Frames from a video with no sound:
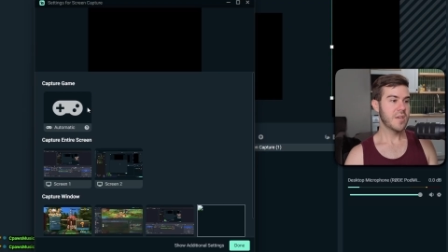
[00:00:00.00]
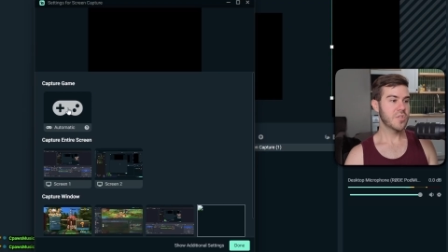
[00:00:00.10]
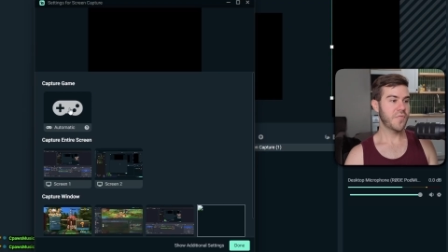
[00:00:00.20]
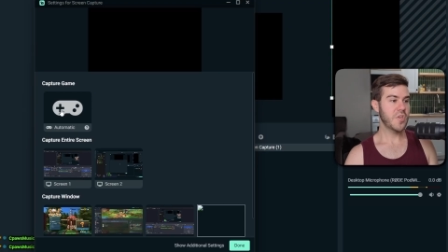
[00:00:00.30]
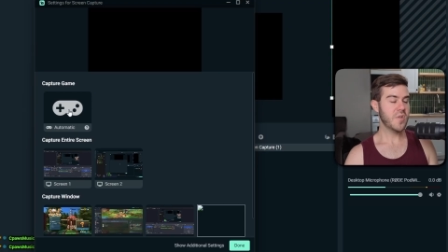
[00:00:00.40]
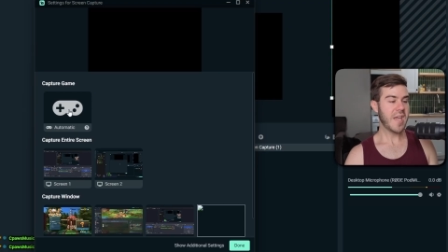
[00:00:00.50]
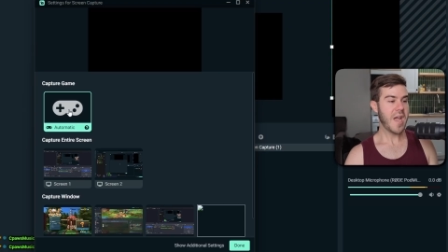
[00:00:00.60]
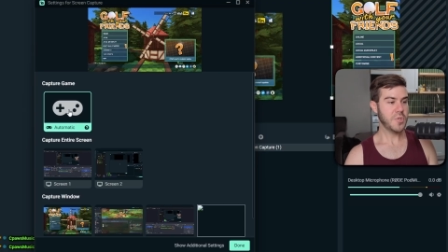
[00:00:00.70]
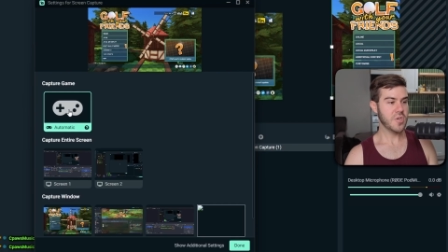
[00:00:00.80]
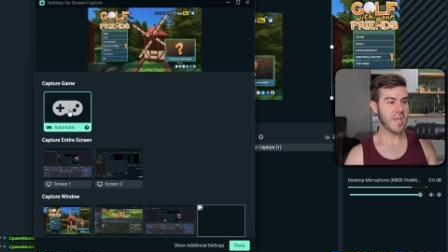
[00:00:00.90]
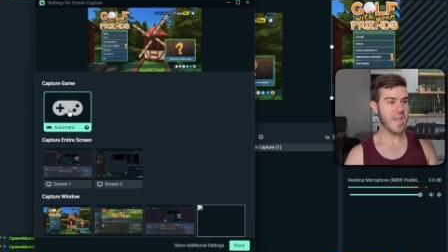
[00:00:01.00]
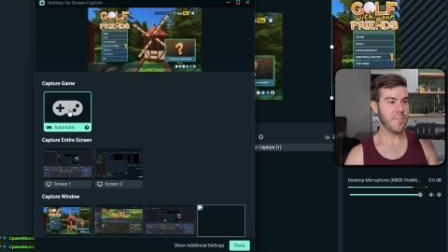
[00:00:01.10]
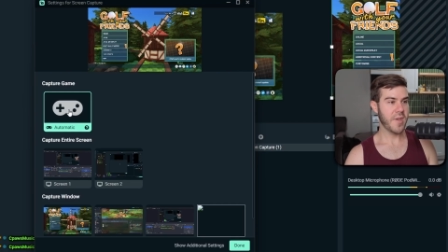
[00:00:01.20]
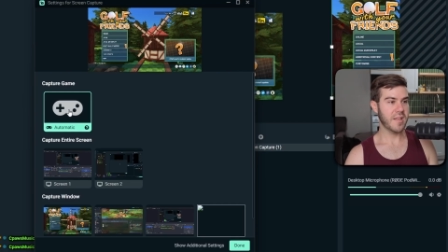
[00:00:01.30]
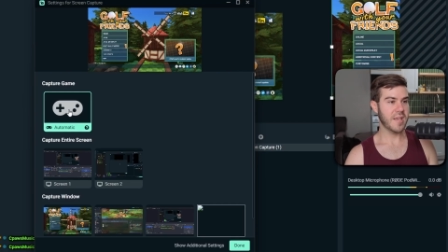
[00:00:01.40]
So if you do capture
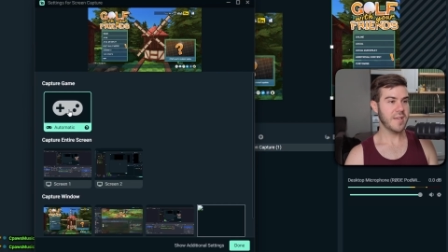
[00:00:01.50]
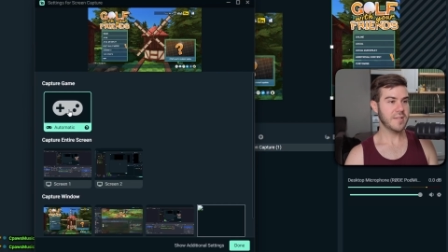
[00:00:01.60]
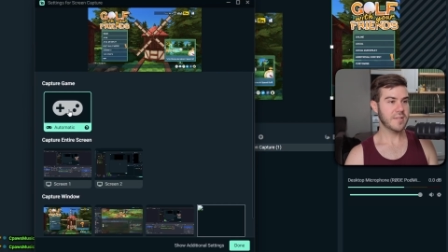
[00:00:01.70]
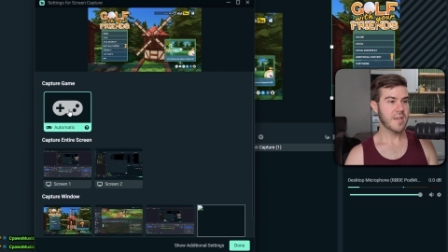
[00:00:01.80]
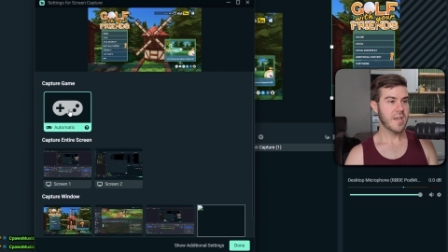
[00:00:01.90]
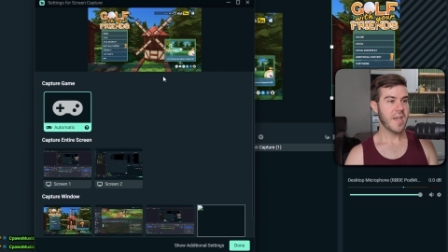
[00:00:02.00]
game like this,